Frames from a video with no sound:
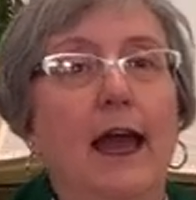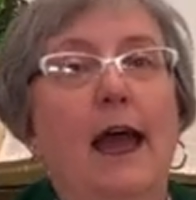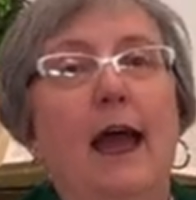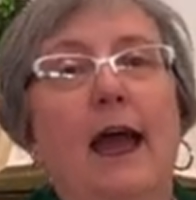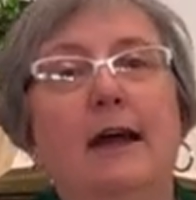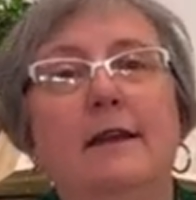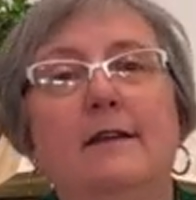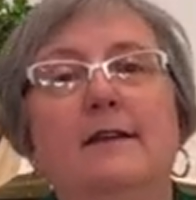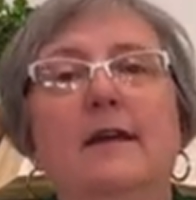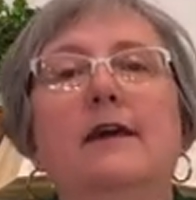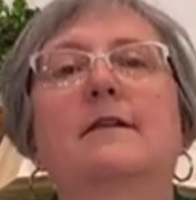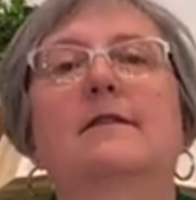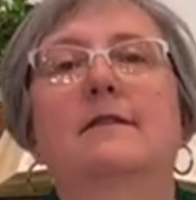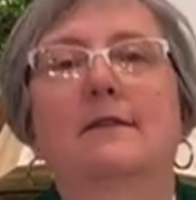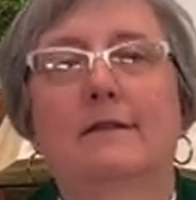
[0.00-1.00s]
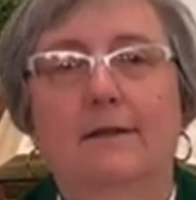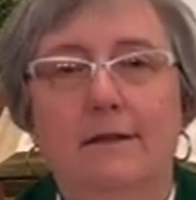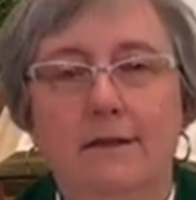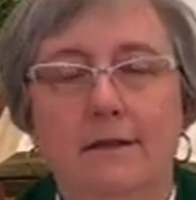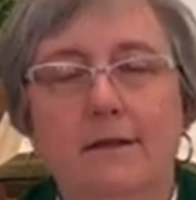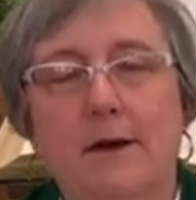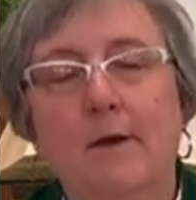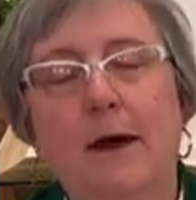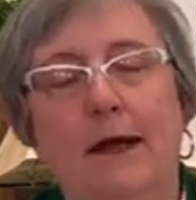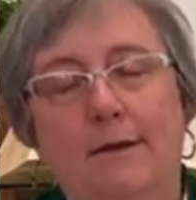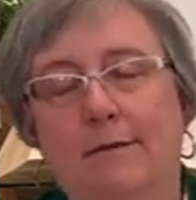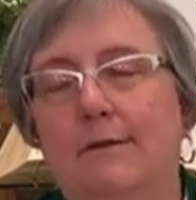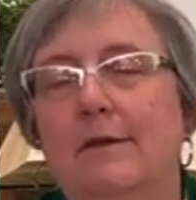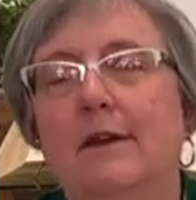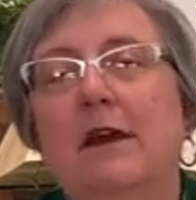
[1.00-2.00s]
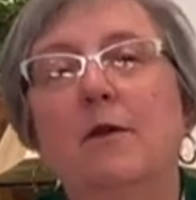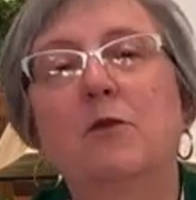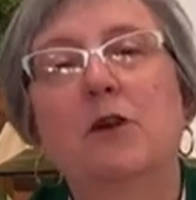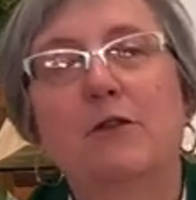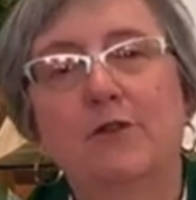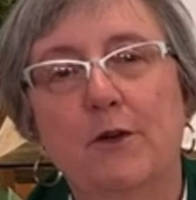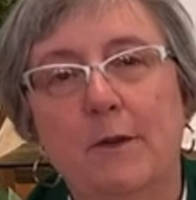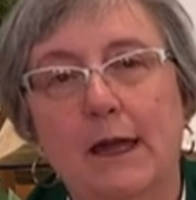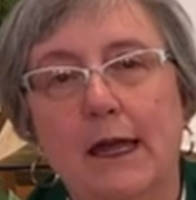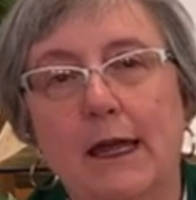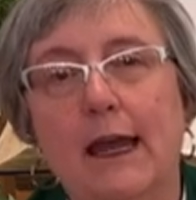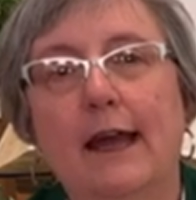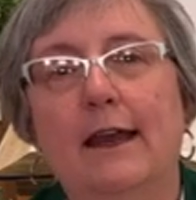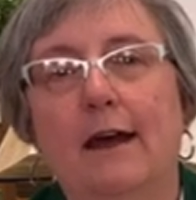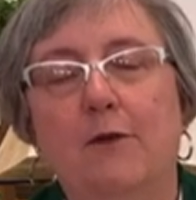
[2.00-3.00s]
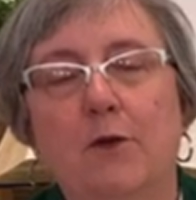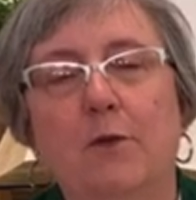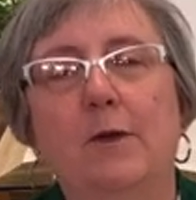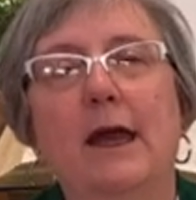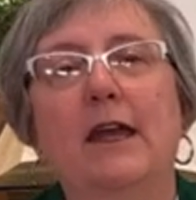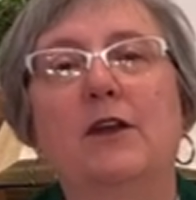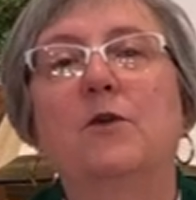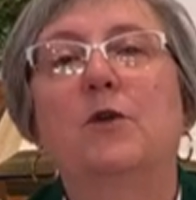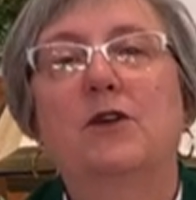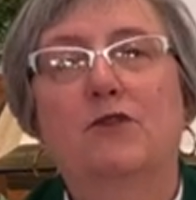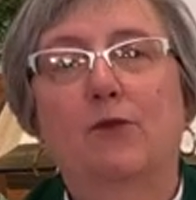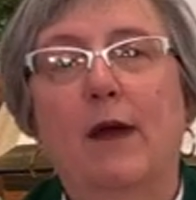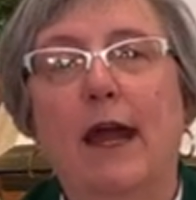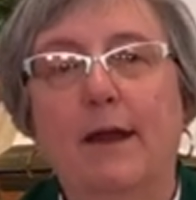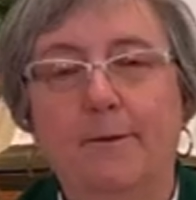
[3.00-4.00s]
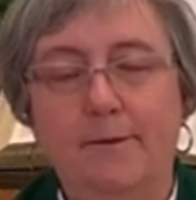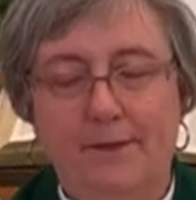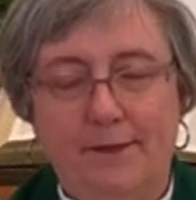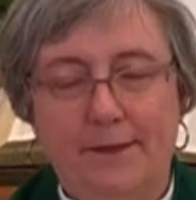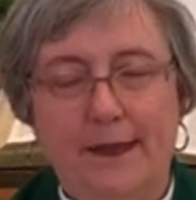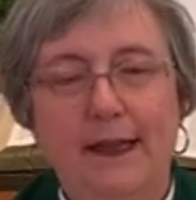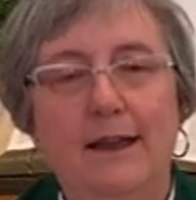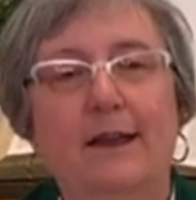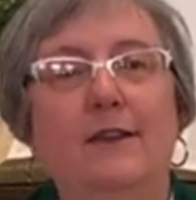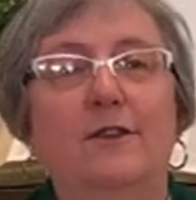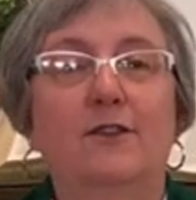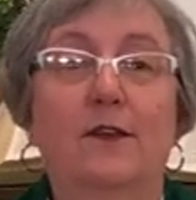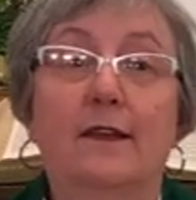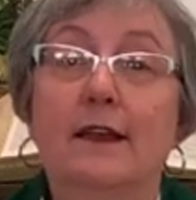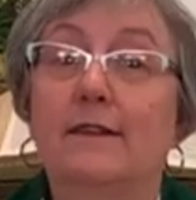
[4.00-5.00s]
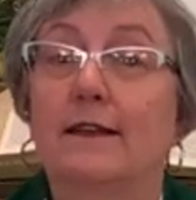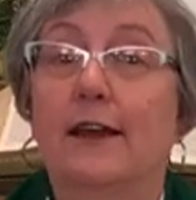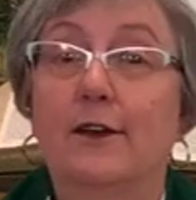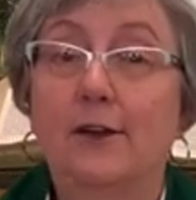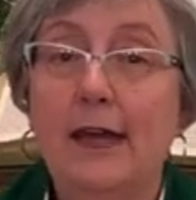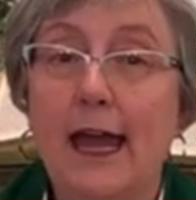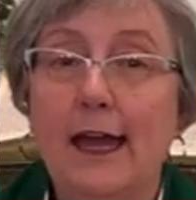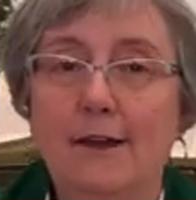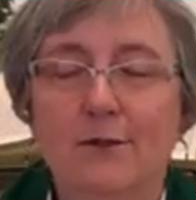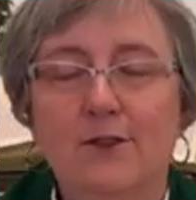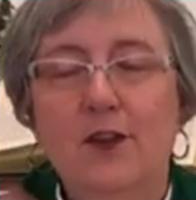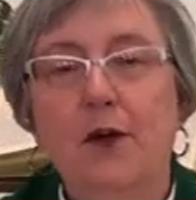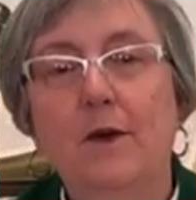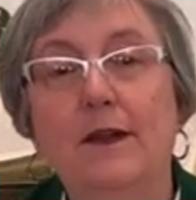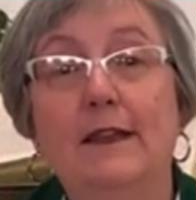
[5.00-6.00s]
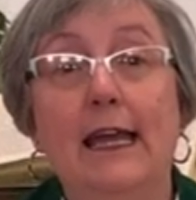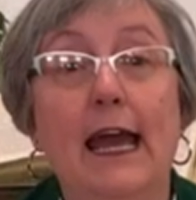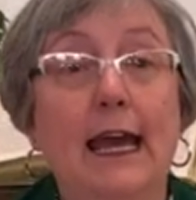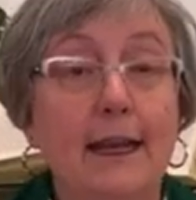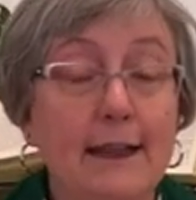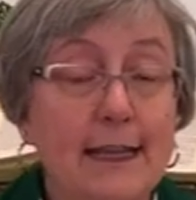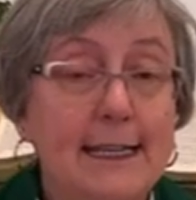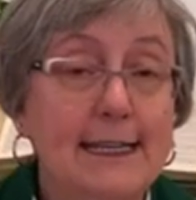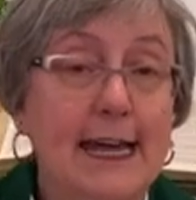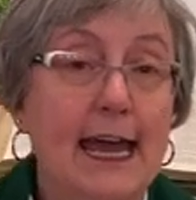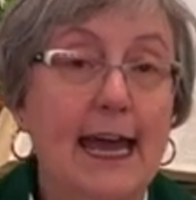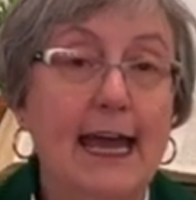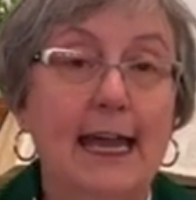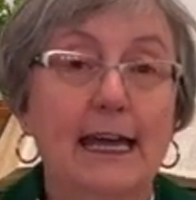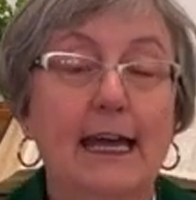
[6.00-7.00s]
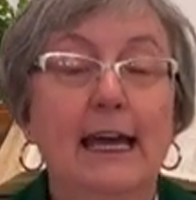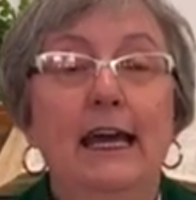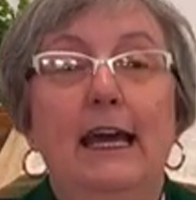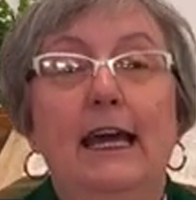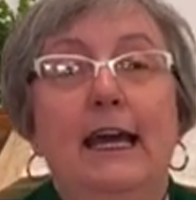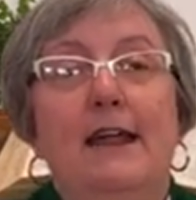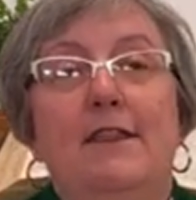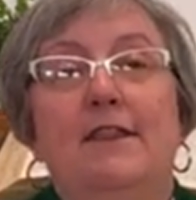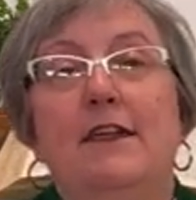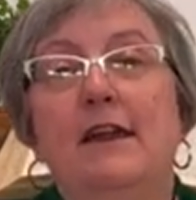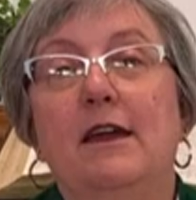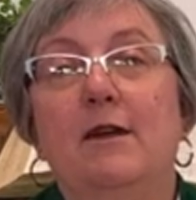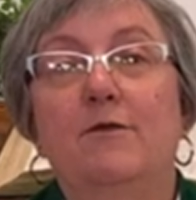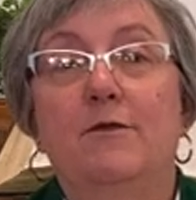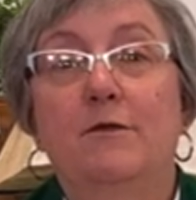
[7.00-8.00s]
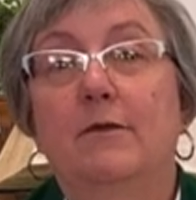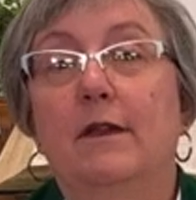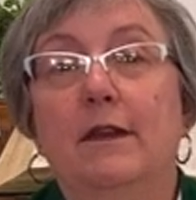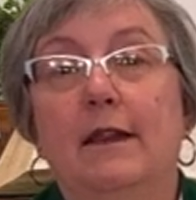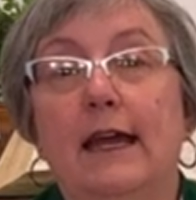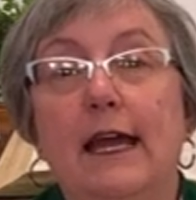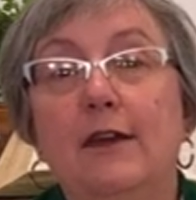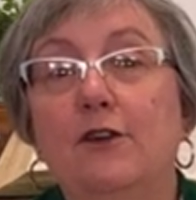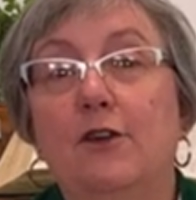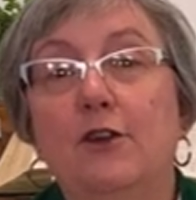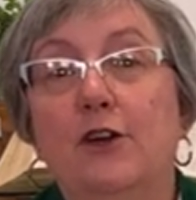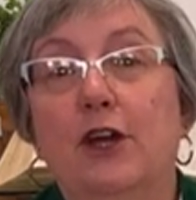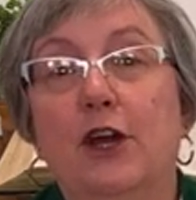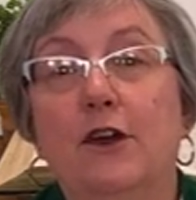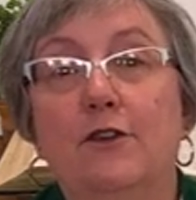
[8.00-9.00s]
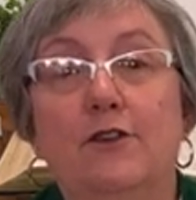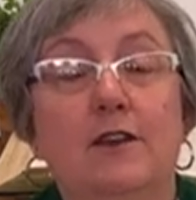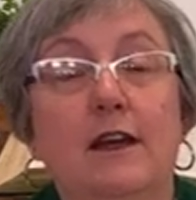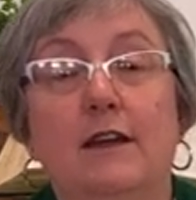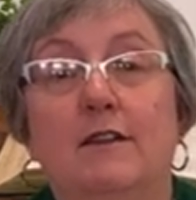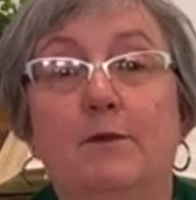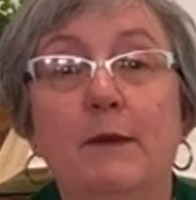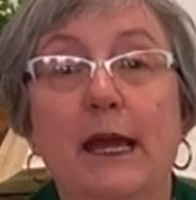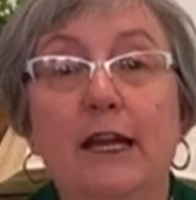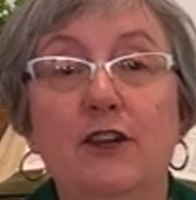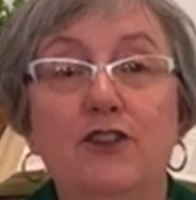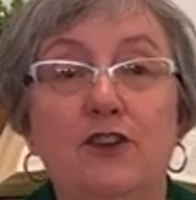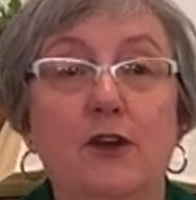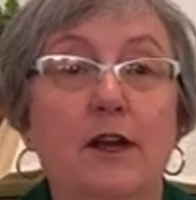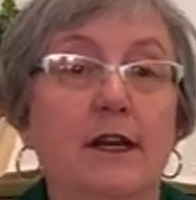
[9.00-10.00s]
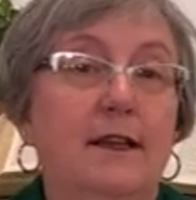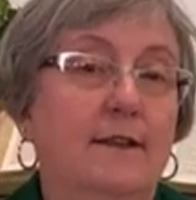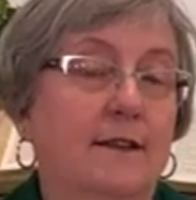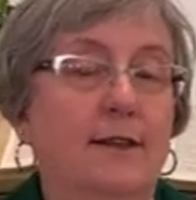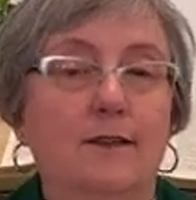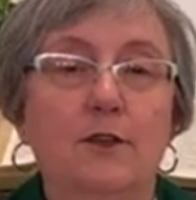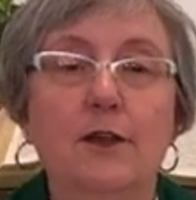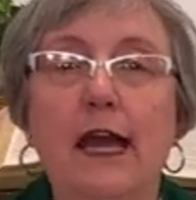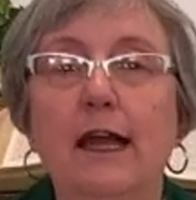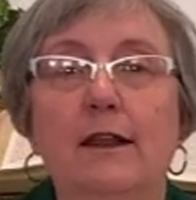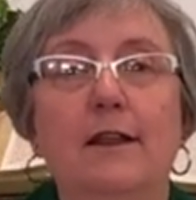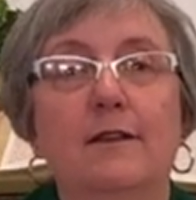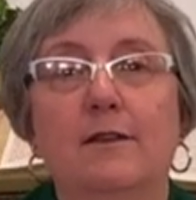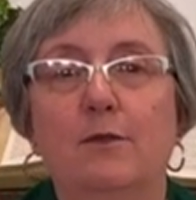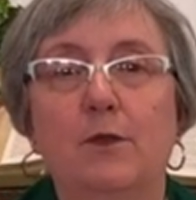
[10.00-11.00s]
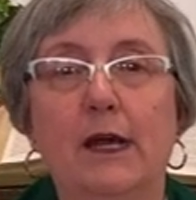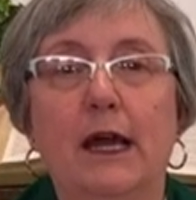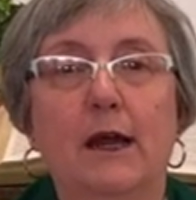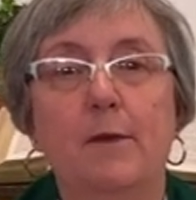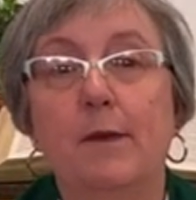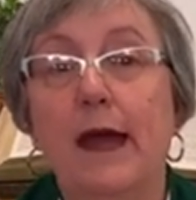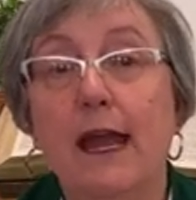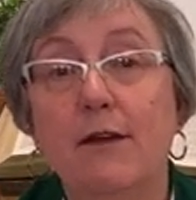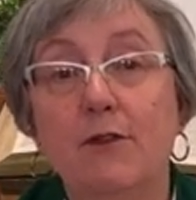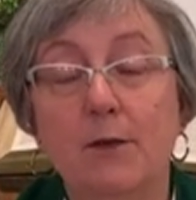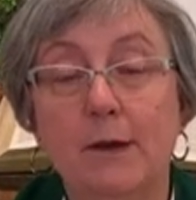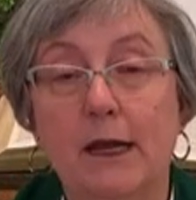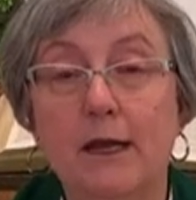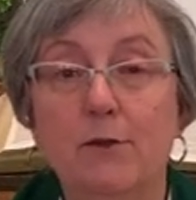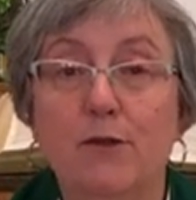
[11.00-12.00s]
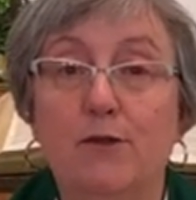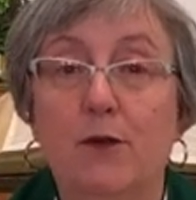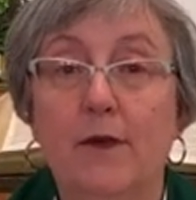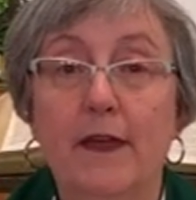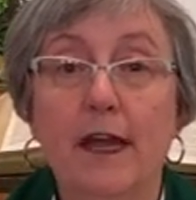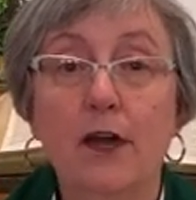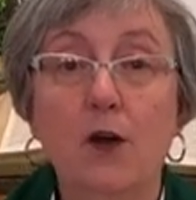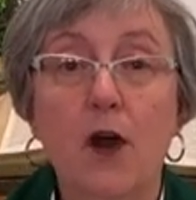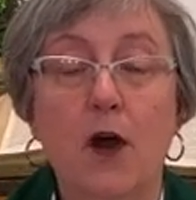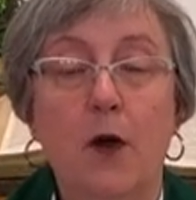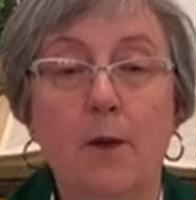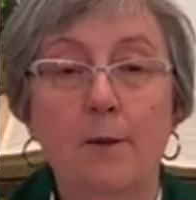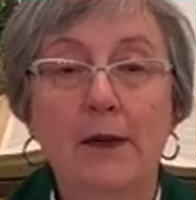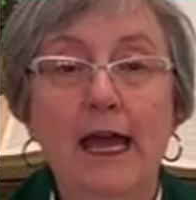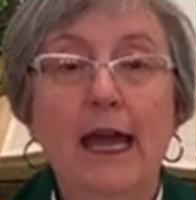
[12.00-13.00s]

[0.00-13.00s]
And he says, "Come on, come work for me and I will pay you what's right." So they said, "Okay." So at the end of the day, the landowner goes to his manager and he says, okay, let's, we got to pay everybody before they go home.